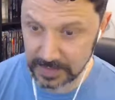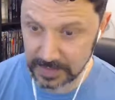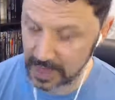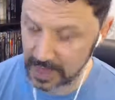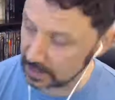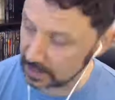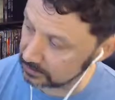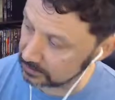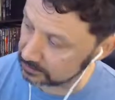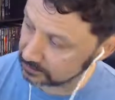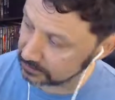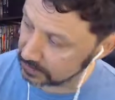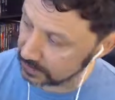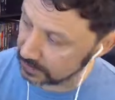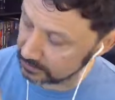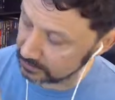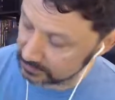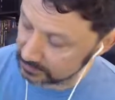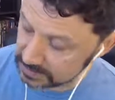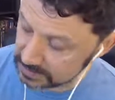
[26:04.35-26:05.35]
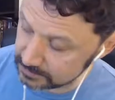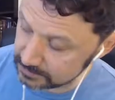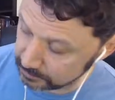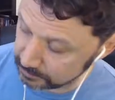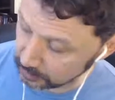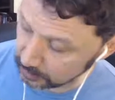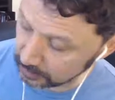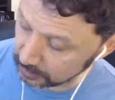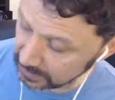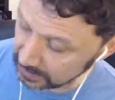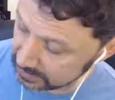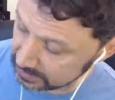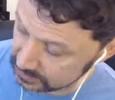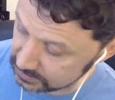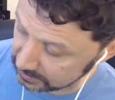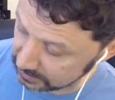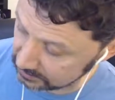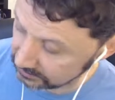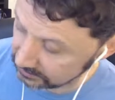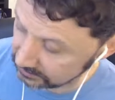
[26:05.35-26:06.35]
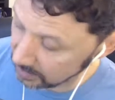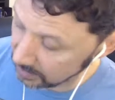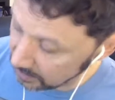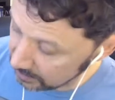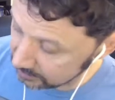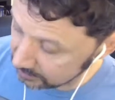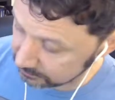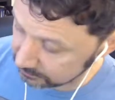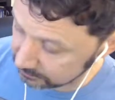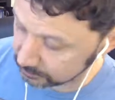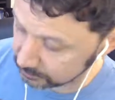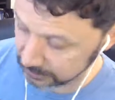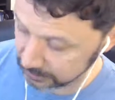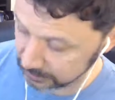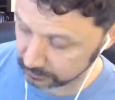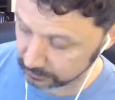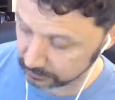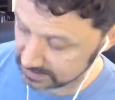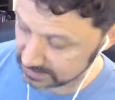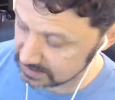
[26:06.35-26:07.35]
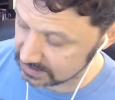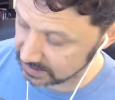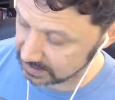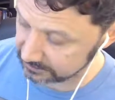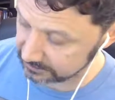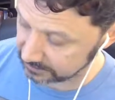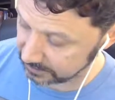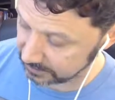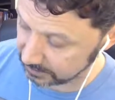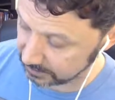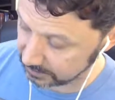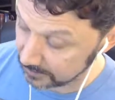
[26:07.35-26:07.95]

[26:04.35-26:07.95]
and uh, this book has a ton of really great stuff in there.